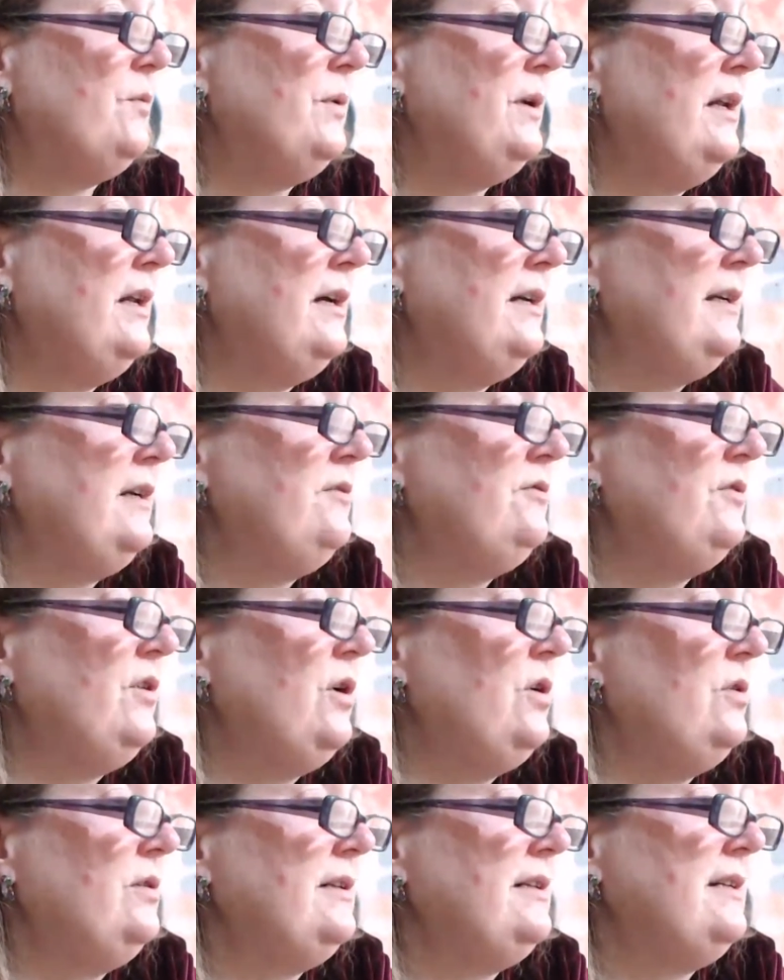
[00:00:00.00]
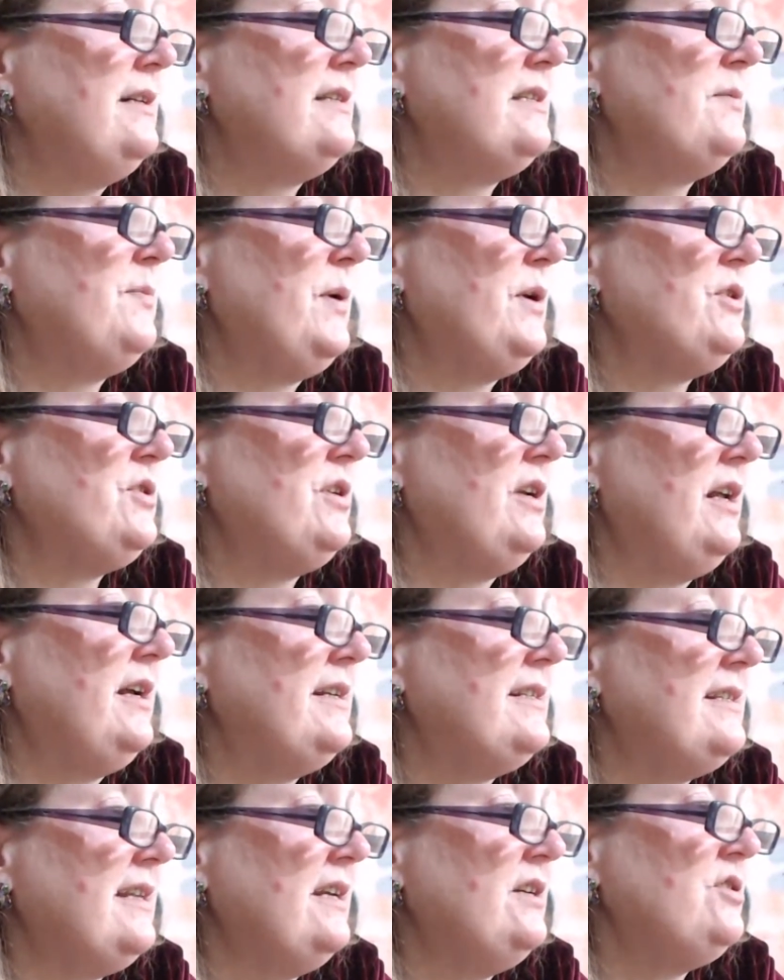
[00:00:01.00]
will I enroll in a
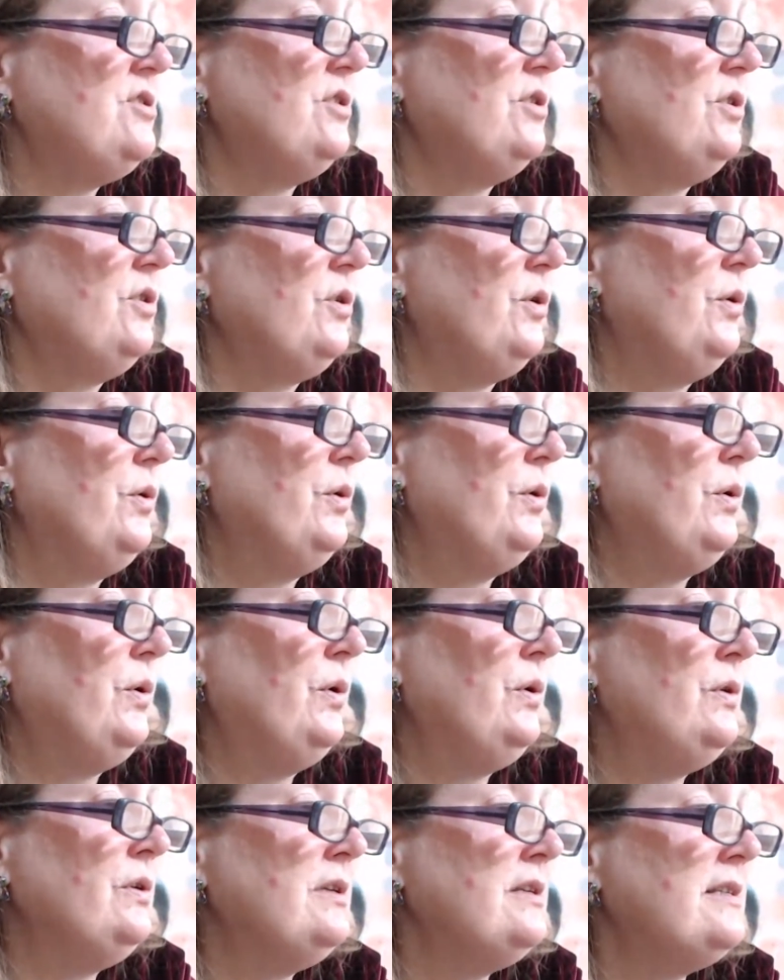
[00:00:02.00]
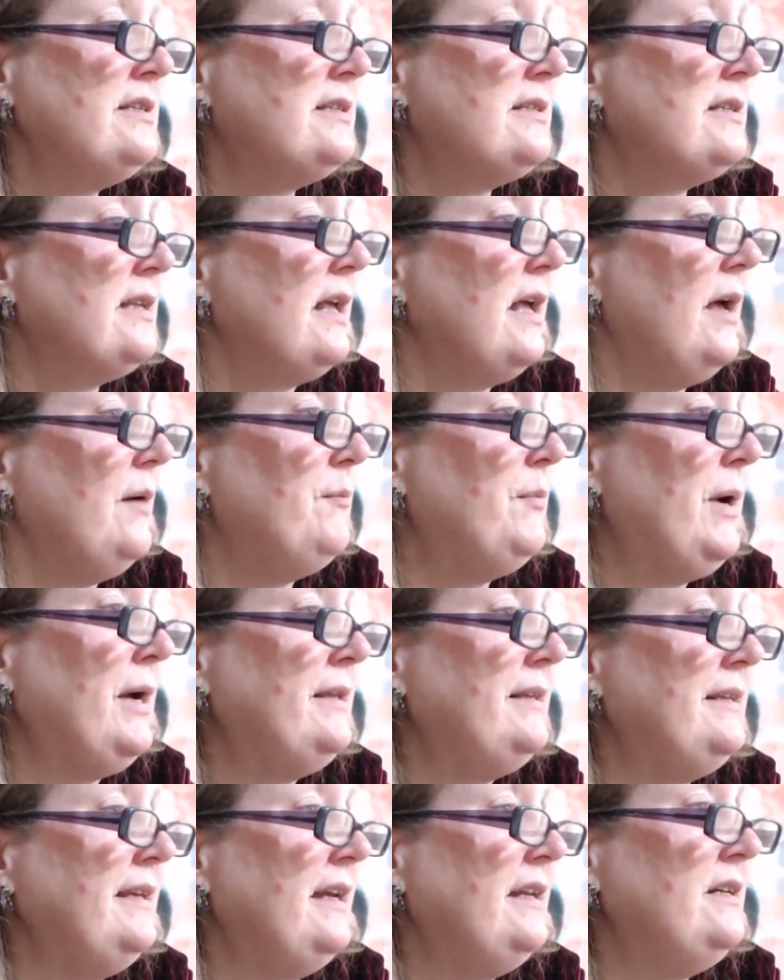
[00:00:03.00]
specialization course by
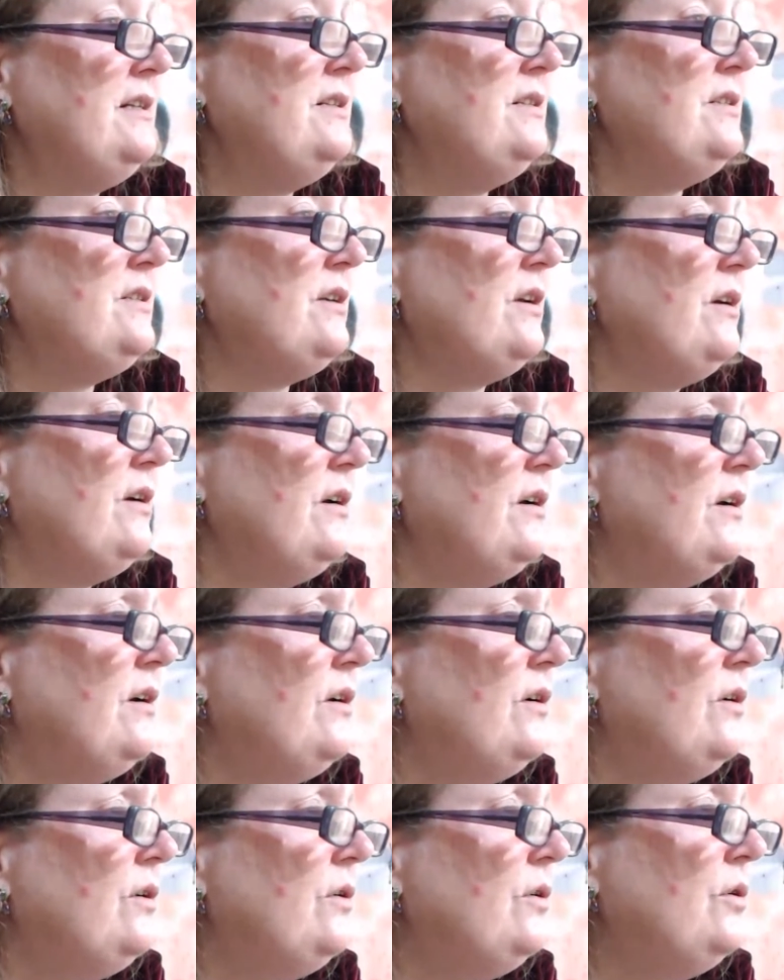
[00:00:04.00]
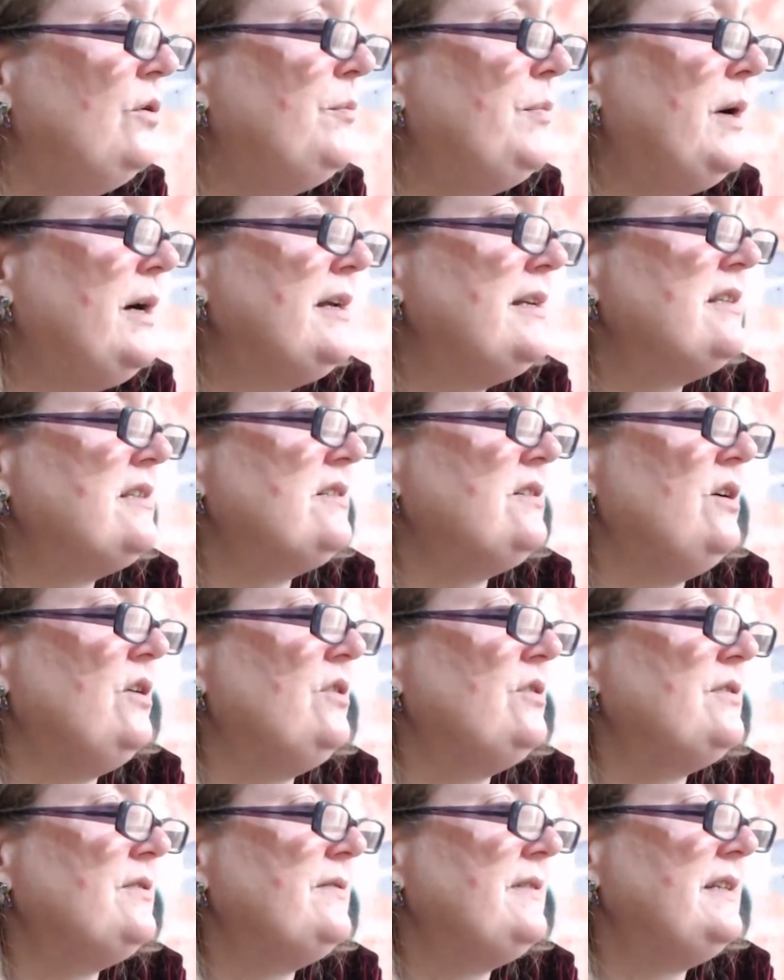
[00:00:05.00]
the end or by
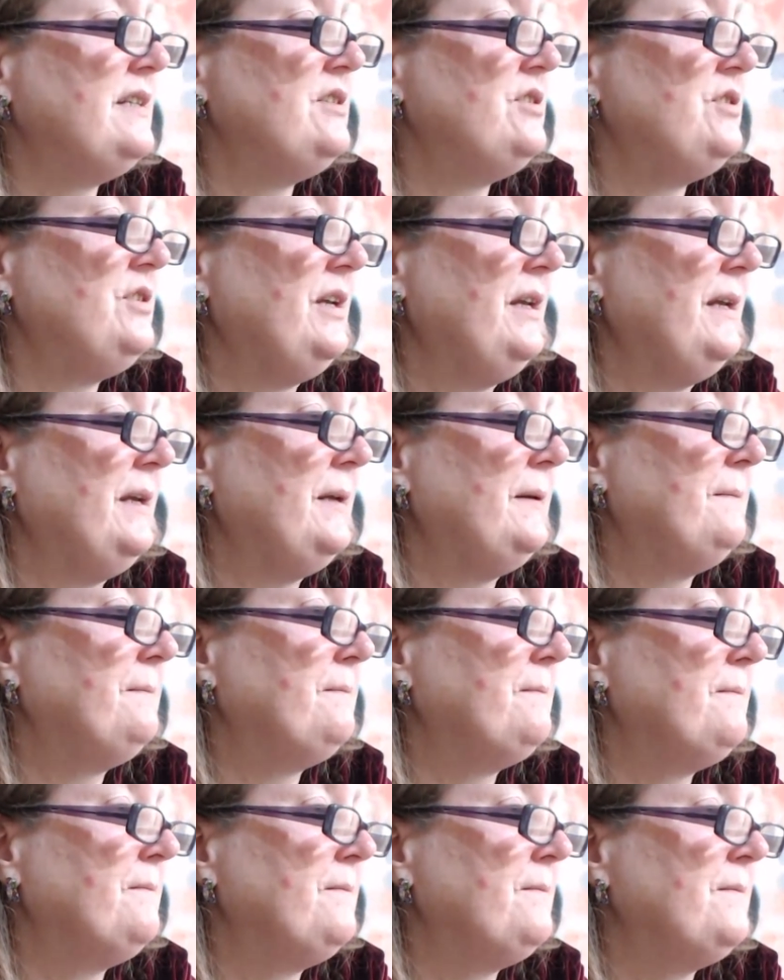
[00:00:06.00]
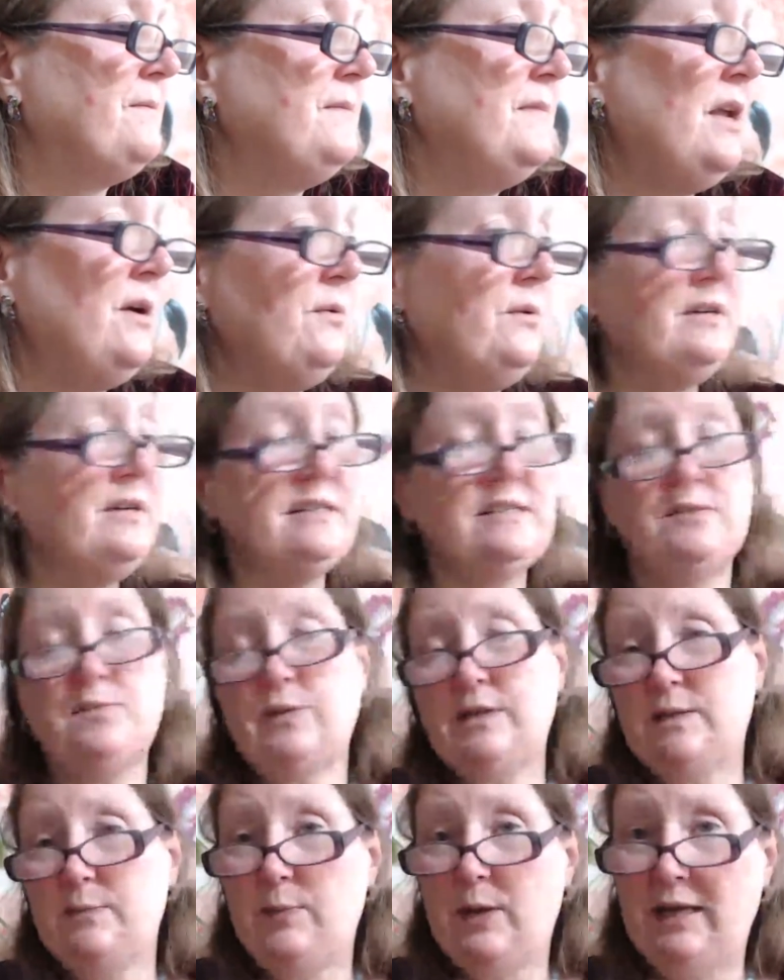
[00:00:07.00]
start of this year? No worries,
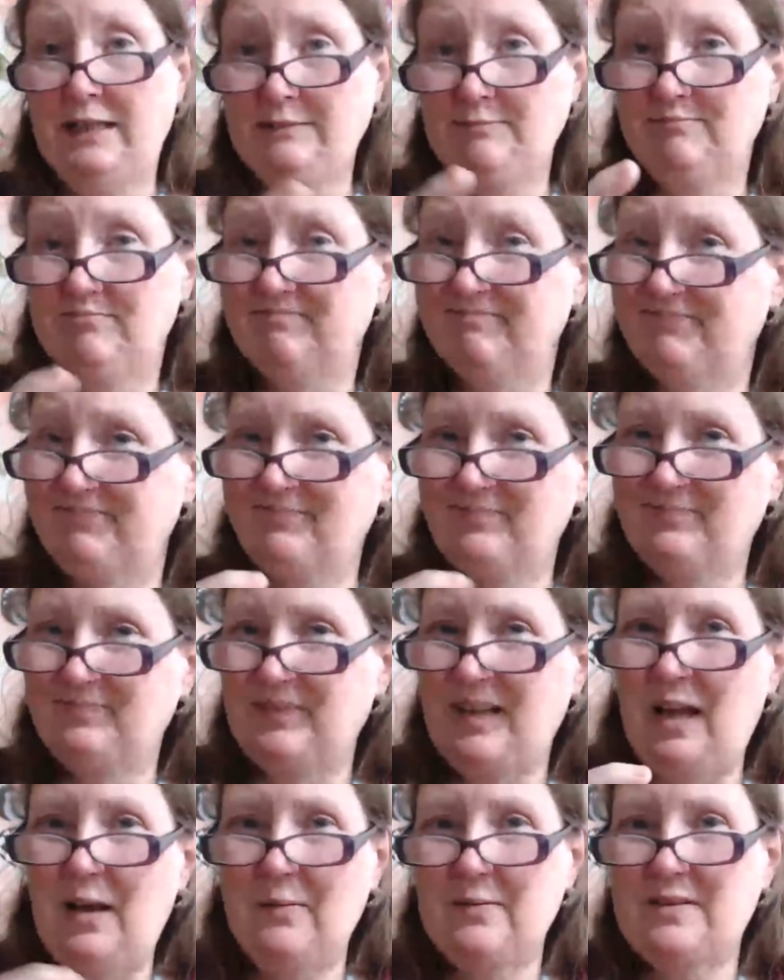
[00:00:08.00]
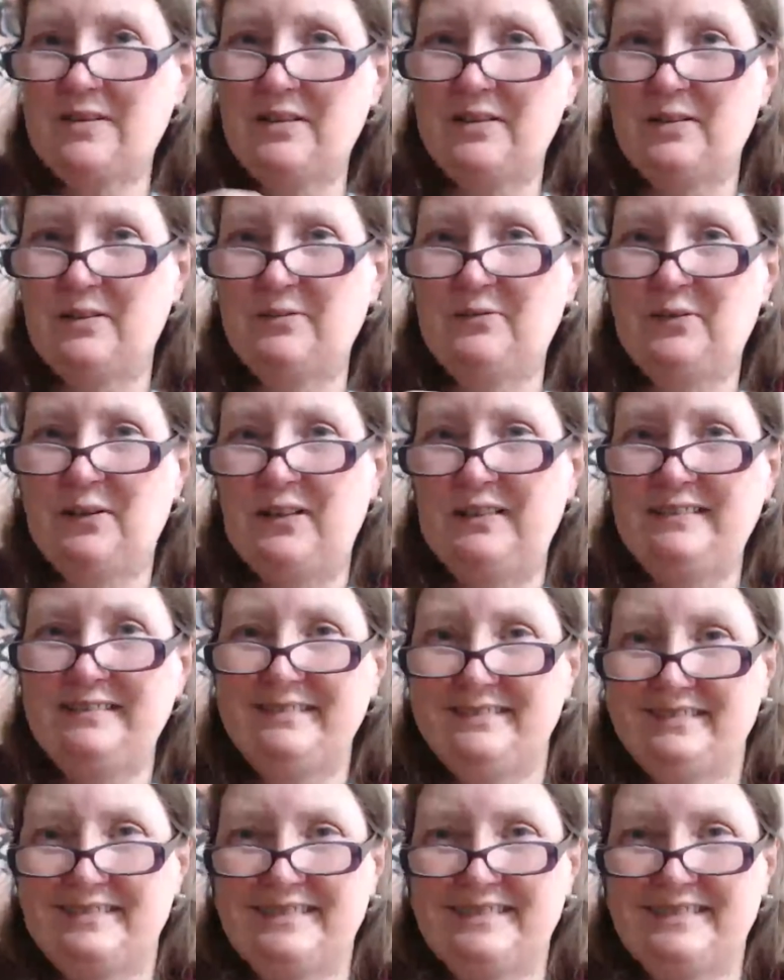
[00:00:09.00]
sweetie pie. Absolutely fine.